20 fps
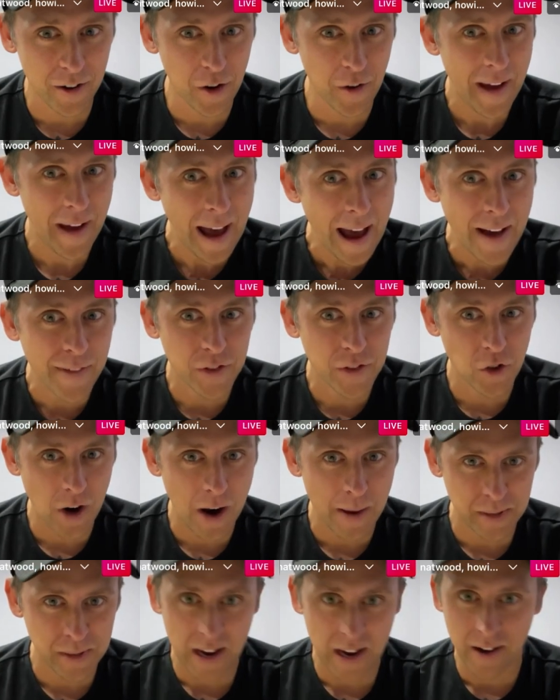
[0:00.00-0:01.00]
know if half
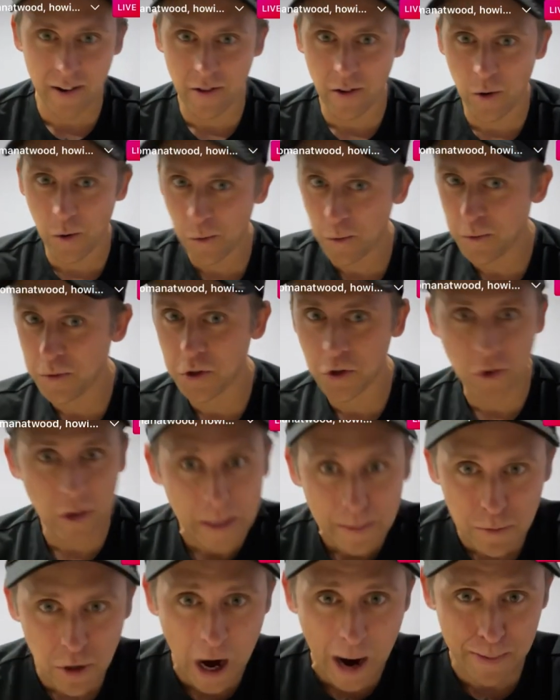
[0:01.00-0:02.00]
drops out or the whole
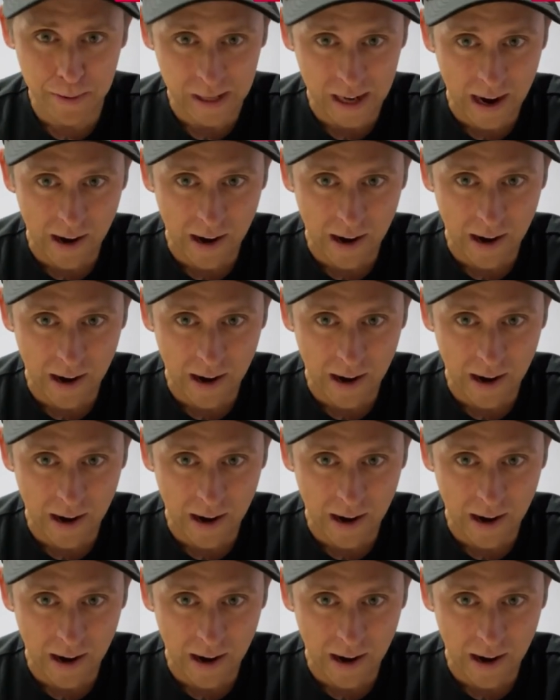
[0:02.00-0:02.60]
stream drops out.